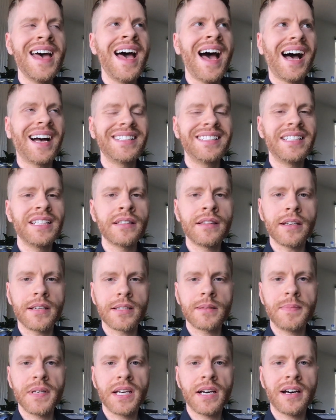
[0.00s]
I did this
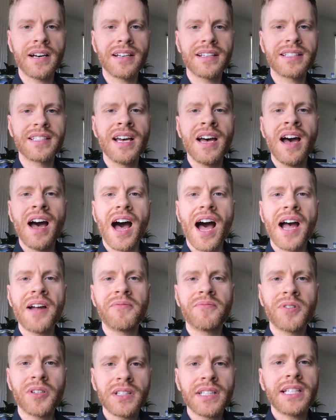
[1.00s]
because I
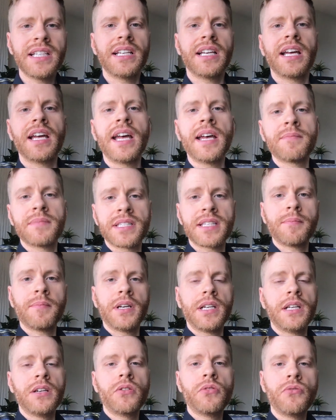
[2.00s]
really am
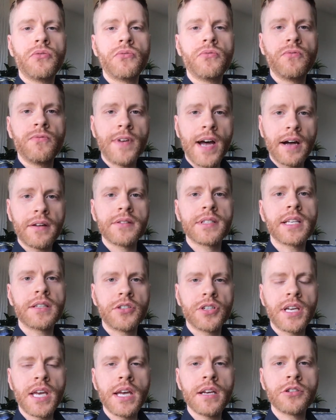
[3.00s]
somebody who values
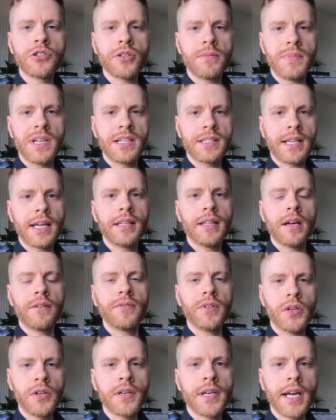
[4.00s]
education because I love
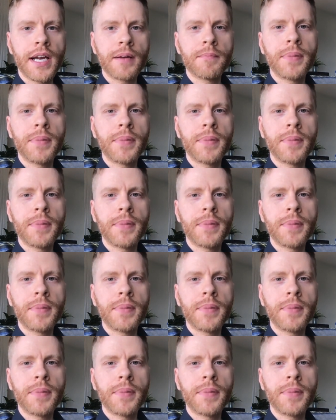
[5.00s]
learning,